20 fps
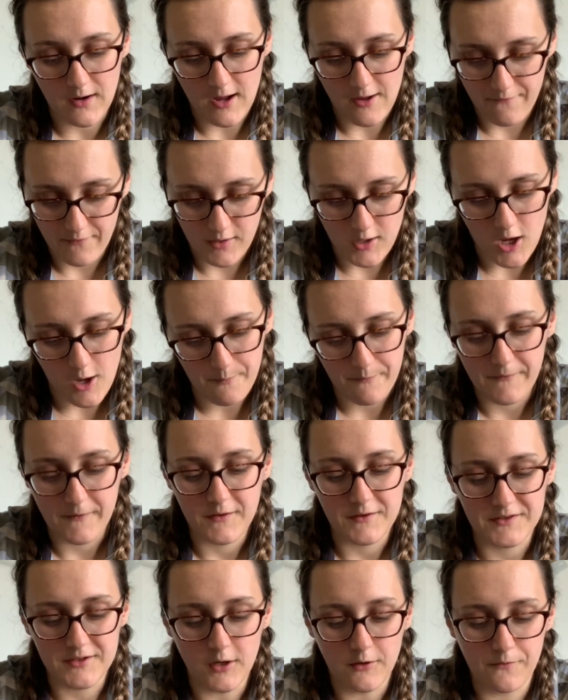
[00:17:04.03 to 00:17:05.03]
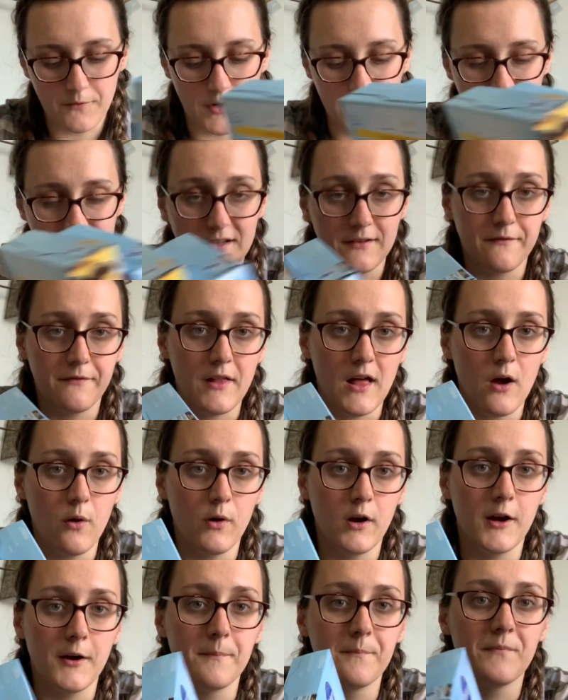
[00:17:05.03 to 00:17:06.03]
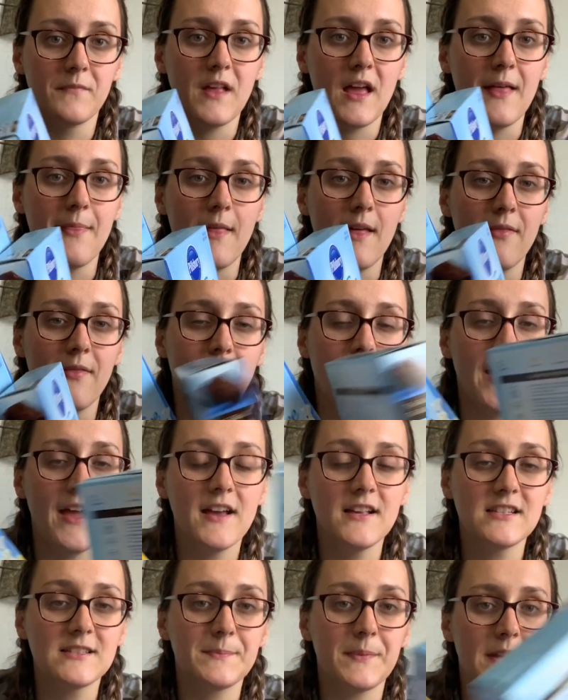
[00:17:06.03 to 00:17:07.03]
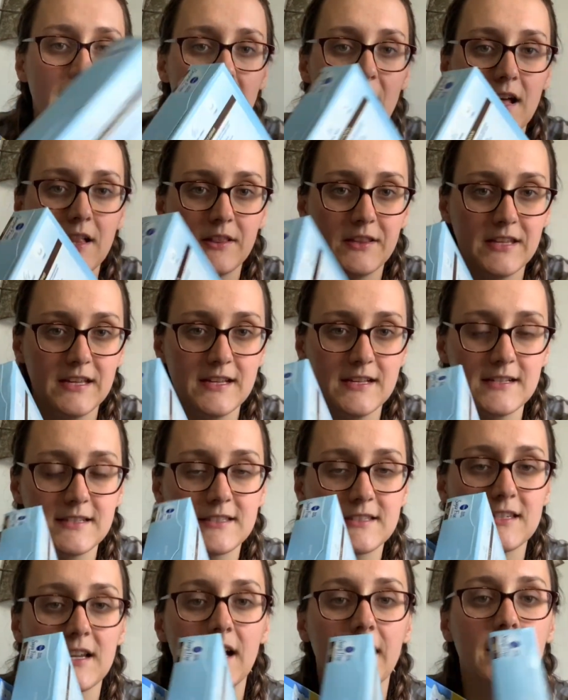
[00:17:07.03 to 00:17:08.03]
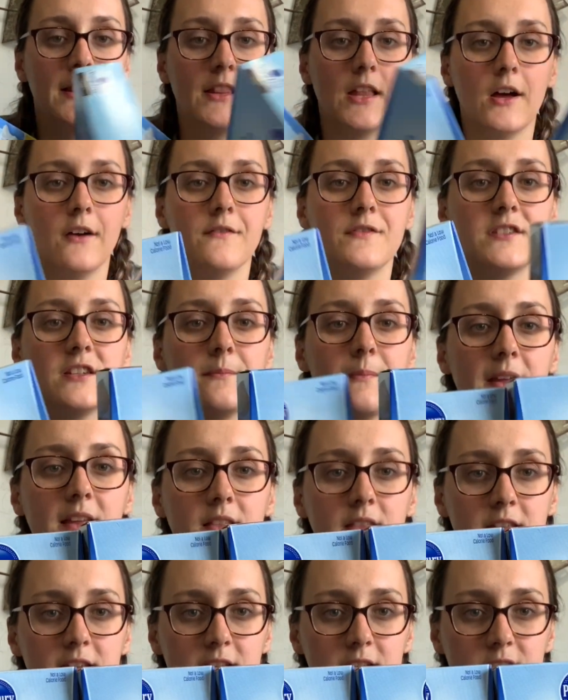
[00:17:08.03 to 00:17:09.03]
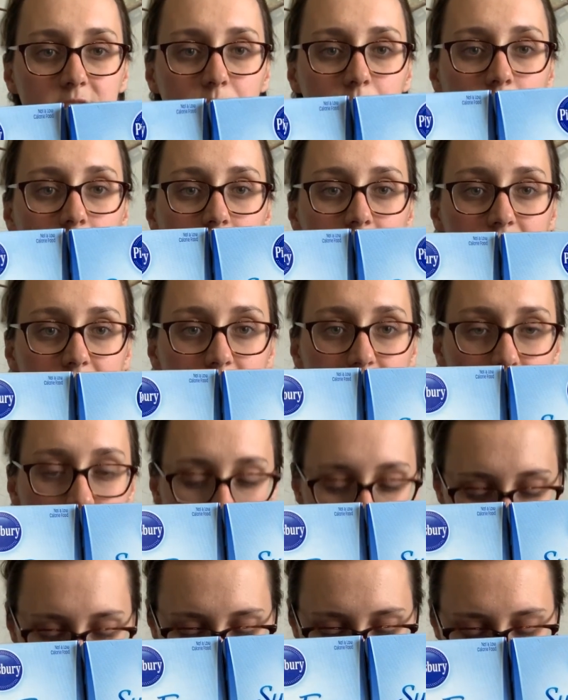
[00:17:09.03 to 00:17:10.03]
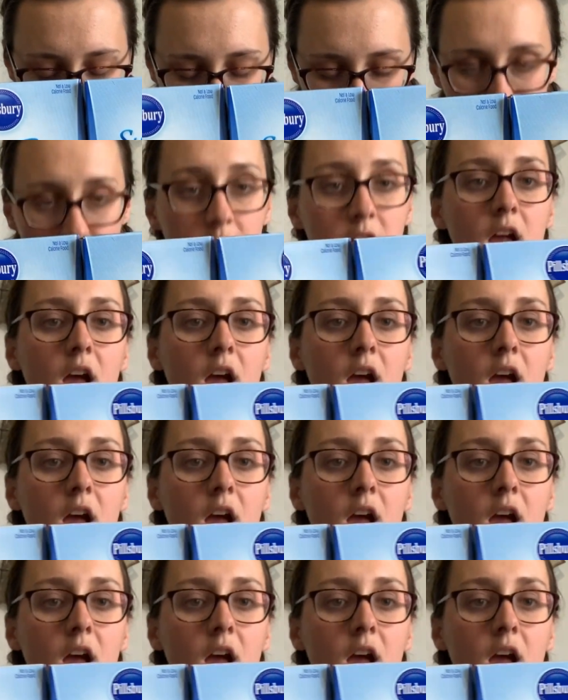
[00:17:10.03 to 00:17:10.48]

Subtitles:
half a cup for the self-rising flour. And then last but not least, I love to make these for desserts.